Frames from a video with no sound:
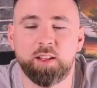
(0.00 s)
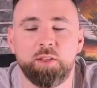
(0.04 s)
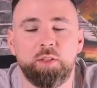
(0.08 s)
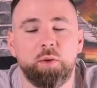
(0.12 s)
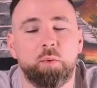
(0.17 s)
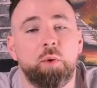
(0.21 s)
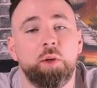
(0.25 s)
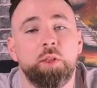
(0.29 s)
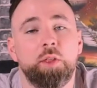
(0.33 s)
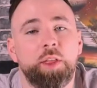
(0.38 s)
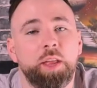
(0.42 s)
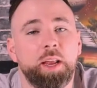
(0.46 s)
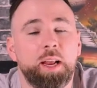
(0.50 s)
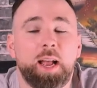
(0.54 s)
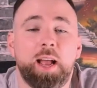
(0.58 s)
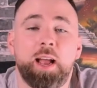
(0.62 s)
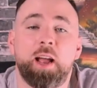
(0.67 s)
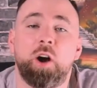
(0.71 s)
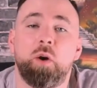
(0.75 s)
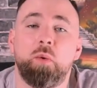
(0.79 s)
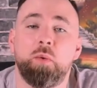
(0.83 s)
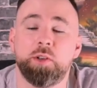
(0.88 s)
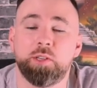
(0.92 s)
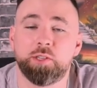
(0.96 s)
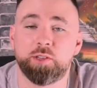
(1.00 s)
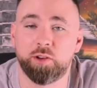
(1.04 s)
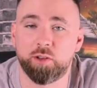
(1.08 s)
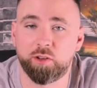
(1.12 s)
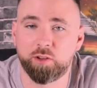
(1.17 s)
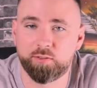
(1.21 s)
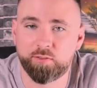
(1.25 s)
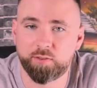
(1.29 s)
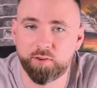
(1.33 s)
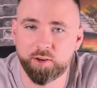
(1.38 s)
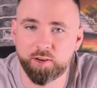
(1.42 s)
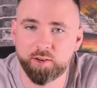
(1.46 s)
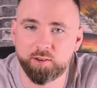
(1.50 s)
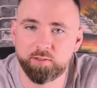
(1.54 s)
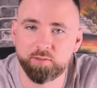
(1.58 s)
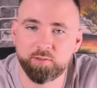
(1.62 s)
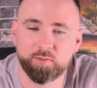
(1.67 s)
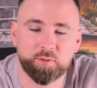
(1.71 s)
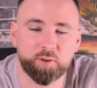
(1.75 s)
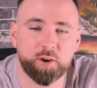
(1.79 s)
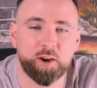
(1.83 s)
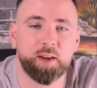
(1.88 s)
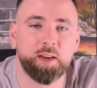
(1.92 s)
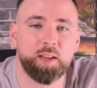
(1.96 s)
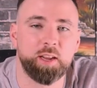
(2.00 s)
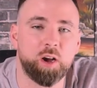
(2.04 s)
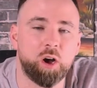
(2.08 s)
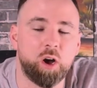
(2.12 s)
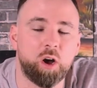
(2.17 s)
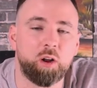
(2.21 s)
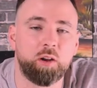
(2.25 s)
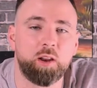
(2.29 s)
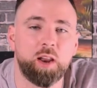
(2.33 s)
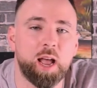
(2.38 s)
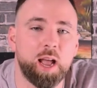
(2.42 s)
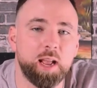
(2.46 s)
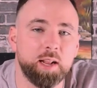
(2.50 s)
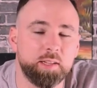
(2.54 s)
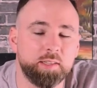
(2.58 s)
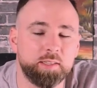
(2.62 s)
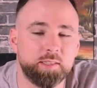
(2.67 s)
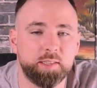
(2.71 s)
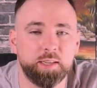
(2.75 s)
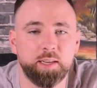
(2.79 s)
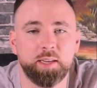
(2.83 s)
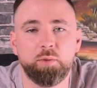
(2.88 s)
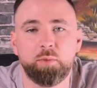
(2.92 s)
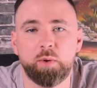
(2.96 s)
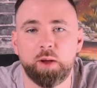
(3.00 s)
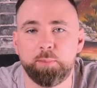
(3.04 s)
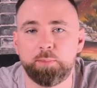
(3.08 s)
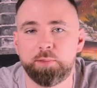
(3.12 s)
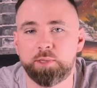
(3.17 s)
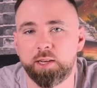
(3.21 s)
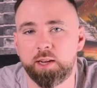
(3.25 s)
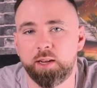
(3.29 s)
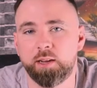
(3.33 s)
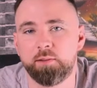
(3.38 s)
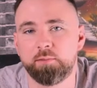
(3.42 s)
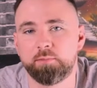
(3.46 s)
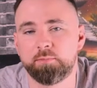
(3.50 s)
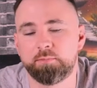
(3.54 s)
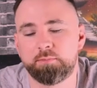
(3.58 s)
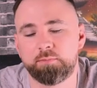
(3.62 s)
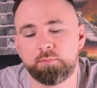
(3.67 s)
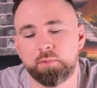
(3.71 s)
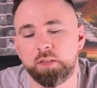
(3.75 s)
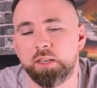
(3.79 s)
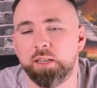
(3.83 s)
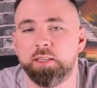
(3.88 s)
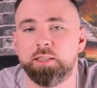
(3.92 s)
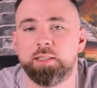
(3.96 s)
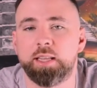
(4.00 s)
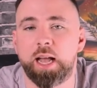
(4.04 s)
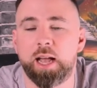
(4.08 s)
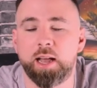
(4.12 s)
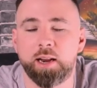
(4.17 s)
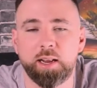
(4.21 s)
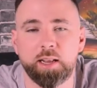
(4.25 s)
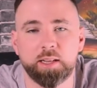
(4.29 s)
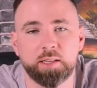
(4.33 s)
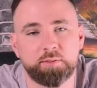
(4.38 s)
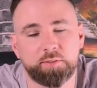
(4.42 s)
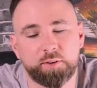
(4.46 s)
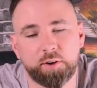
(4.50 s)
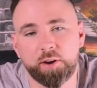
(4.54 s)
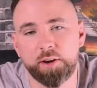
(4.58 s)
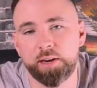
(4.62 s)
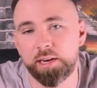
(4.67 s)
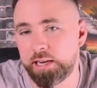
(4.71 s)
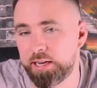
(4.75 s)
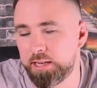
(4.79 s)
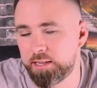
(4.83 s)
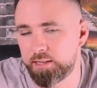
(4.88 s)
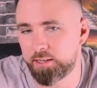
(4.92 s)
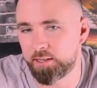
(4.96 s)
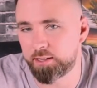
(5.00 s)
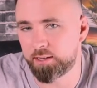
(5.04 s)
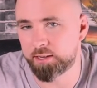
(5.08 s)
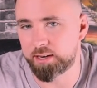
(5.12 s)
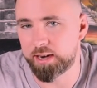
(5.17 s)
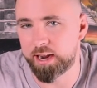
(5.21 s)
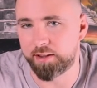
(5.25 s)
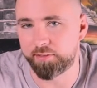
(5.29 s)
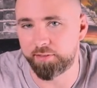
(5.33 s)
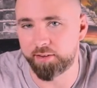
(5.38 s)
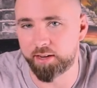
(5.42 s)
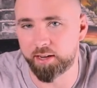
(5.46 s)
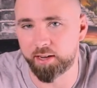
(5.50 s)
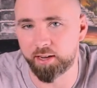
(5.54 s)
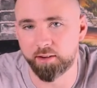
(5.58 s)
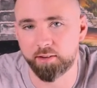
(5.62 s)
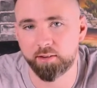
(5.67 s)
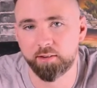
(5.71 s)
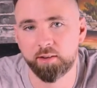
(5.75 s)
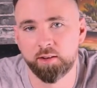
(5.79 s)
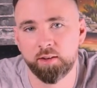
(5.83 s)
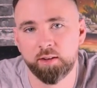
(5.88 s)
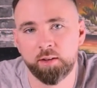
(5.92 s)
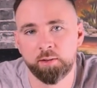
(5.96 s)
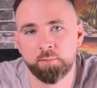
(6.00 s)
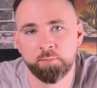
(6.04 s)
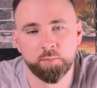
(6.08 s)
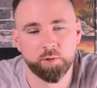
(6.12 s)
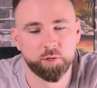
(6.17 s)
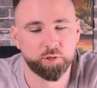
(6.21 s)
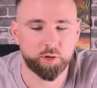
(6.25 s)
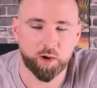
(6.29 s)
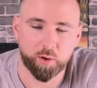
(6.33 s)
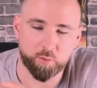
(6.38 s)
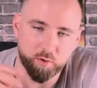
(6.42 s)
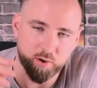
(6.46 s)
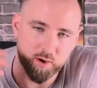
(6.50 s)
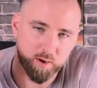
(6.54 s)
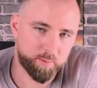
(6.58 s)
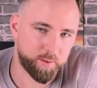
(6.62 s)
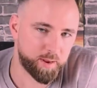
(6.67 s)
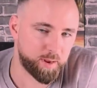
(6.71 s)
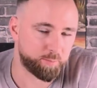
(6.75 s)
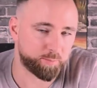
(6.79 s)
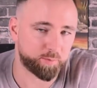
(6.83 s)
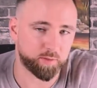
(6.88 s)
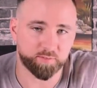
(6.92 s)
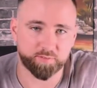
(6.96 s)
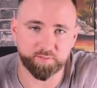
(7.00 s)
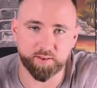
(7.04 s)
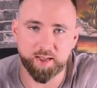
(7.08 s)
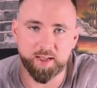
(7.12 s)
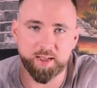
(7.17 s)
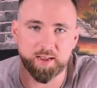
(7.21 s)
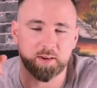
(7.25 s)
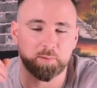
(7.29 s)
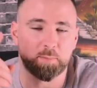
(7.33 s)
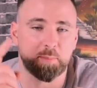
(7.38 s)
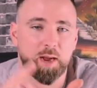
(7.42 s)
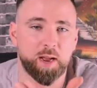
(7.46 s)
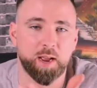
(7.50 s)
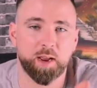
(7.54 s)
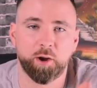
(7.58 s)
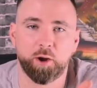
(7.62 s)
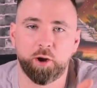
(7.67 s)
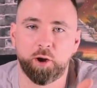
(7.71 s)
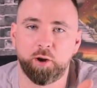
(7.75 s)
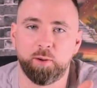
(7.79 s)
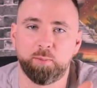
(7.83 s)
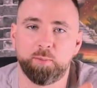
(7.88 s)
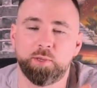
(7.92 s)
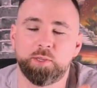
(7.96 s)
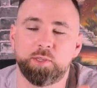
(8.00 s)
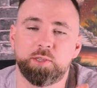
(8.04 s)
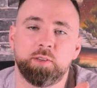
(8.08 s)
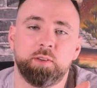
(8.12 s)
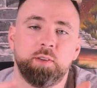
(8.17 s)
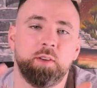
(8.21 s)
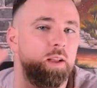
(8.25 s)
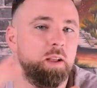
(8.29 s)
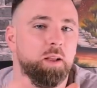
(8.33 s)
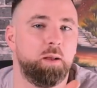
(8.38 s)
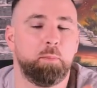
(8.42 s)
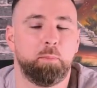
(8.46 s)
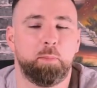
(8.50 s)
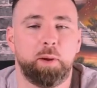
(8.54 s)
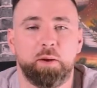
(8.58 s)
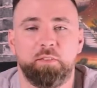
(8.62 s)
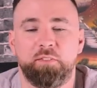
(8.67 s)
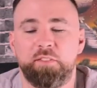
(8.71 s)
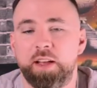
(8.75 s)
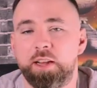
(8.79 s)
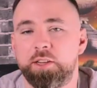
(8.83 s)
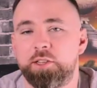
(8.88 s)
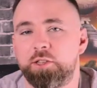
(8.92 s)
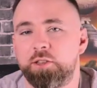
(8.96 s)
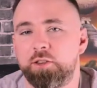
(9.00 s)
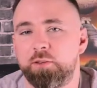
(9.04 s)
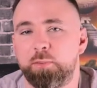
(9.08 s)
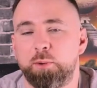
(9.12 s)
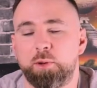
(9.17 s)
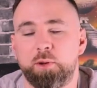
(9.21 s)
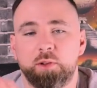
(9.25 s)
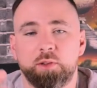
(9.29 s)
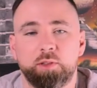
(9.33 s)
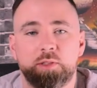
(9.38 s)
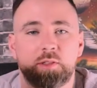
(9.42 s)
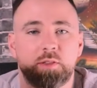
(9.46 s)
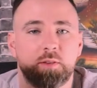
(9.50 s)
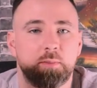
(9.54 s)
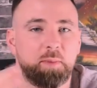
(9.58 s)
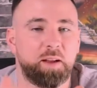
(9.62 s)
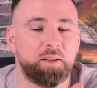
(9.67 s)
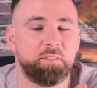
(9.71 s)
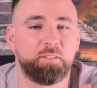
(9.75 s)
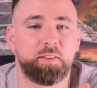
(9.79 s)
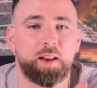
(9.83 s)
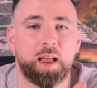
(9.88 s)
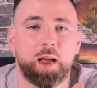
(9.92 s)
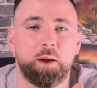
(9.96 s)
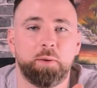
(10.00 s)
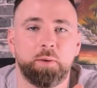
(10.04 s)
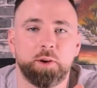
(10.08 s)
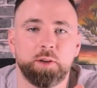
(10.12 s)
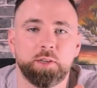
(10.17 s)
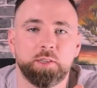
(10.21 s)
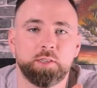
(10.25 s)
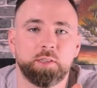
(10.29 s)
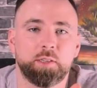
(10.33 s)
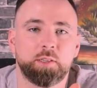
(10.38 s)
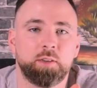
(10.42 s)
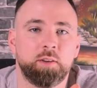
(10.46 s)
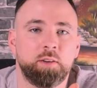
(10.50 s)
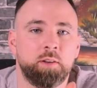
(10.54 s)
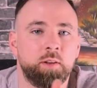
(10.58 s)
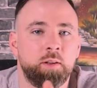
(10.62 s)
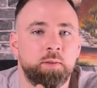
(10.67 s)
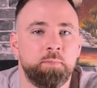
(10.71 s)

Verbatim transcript: The one thing I always look for for any online seed website is that it's very easy to navigate. So I want to be able to find my herbs, my vegetables, my flowers.